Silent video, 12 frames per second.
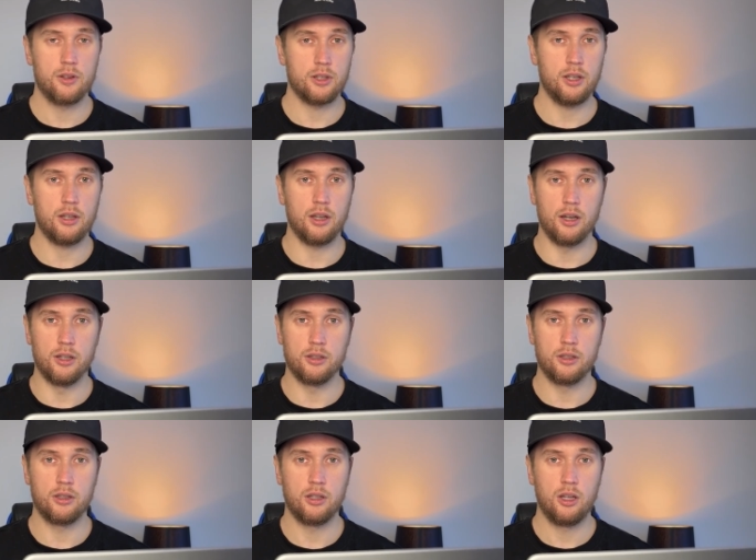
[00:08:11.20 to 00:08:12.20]
sit
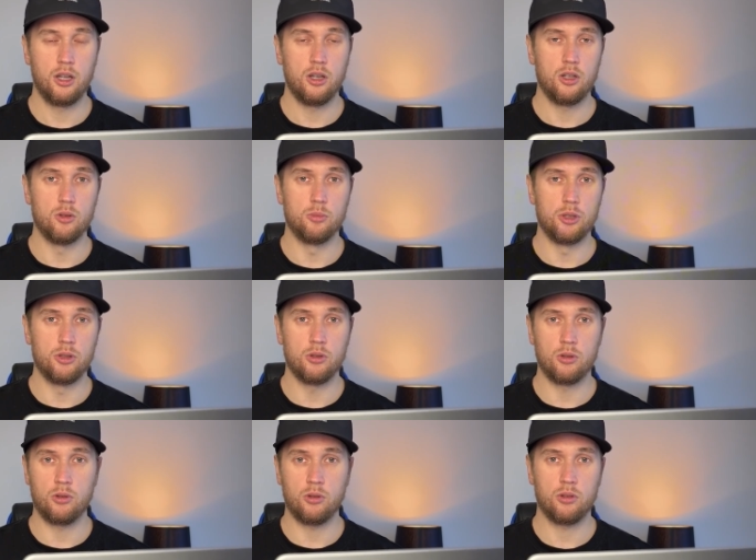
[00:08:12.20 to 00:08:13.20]
down, it would be
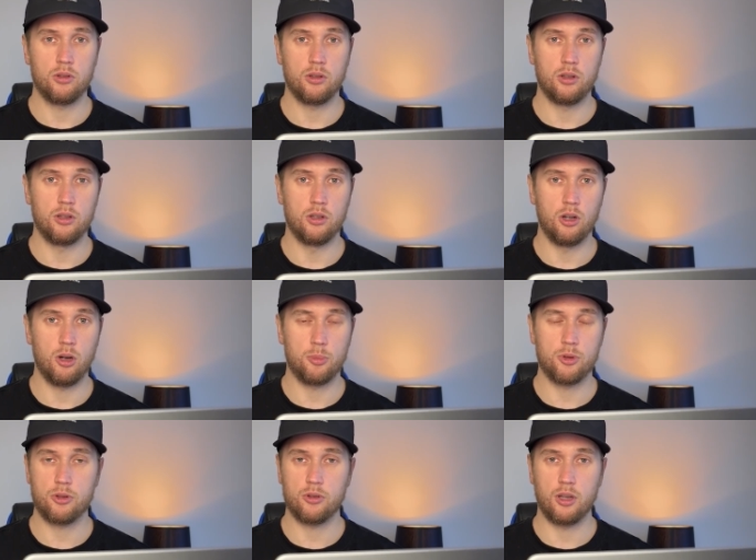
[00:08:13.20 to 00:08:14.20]
you, the
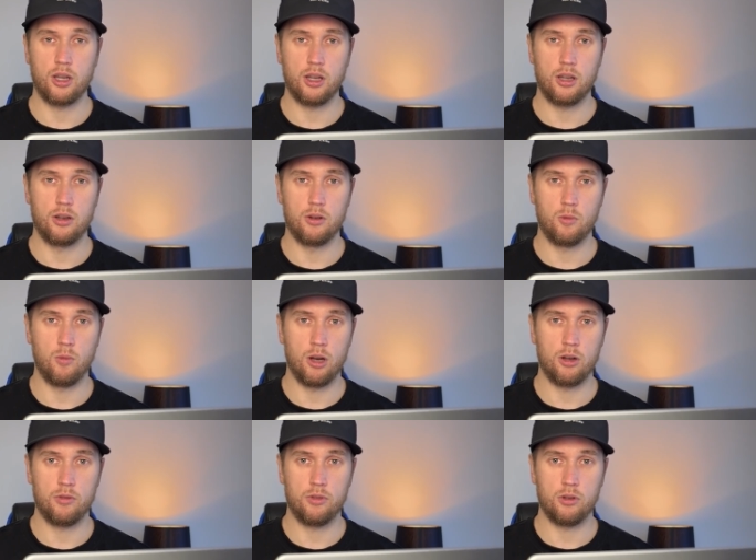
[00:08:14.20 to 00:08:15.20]
ops and
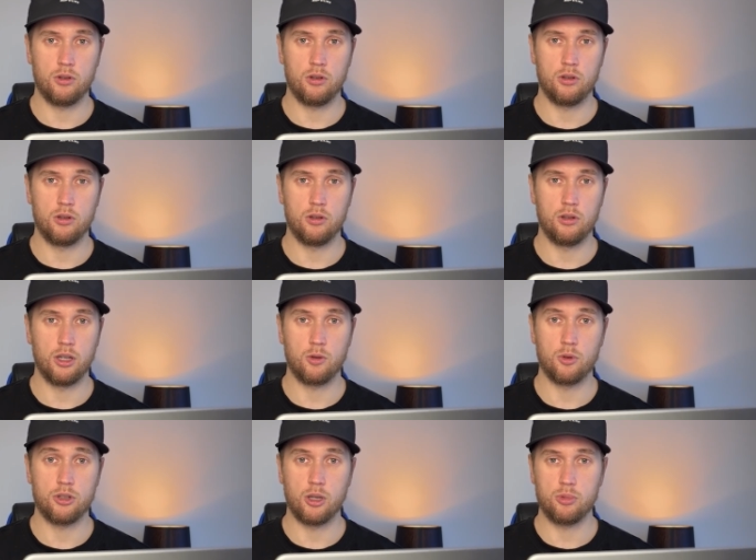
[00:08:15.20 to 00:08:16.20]
one of your
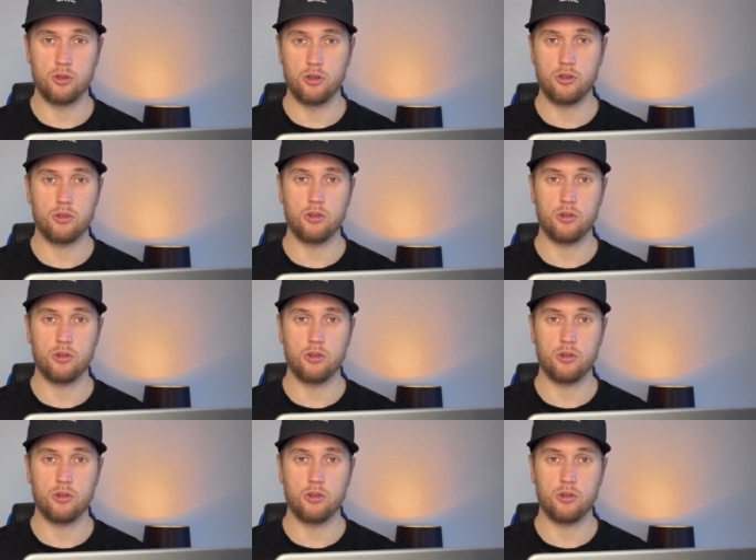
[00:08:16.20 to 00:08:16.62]
like receptionists.